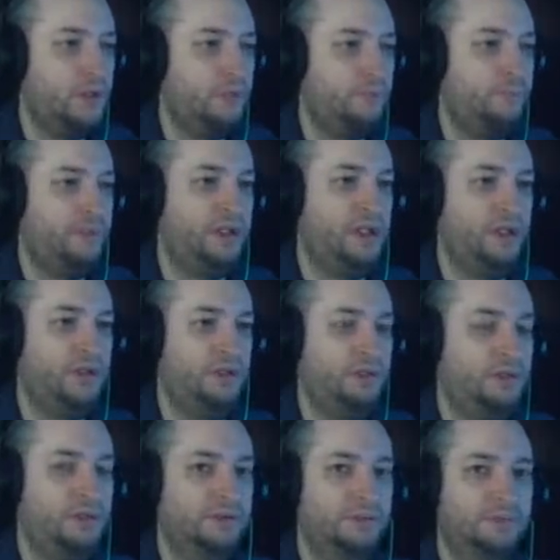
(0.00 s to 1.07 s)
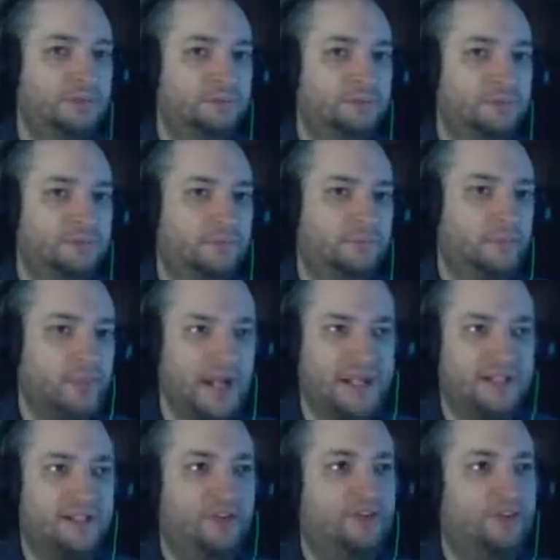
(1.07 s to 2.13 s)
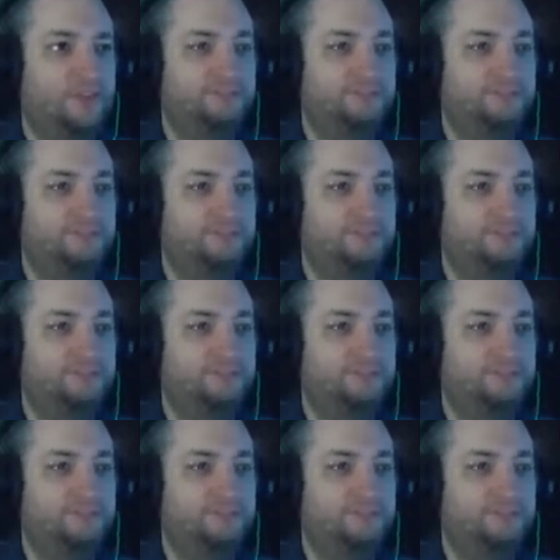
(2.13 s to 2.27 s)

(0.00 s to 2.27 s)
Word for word: But you know, practice.